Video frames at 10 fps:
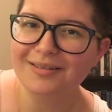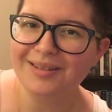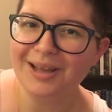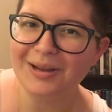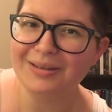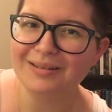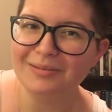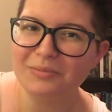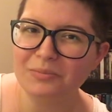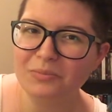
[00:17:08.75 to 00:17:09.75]
Like,
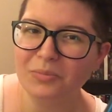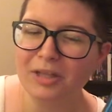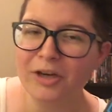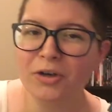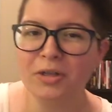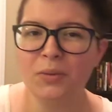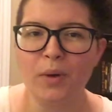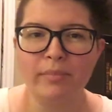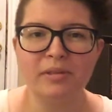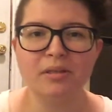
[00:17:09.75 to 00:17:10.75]
literally,
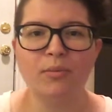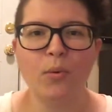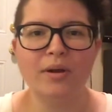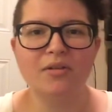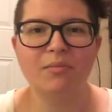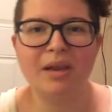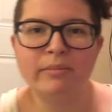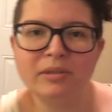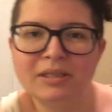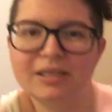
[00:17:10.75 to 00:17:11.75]
what was the point of
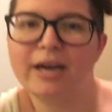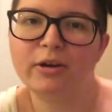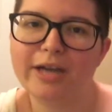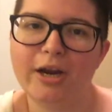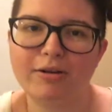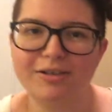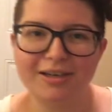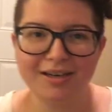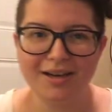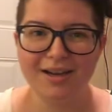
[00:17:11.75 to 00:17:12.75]
Mabel's entire
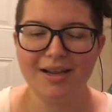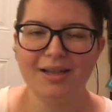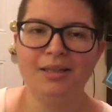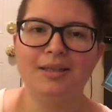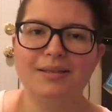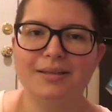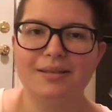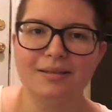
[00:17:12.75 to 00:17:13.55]
character in this,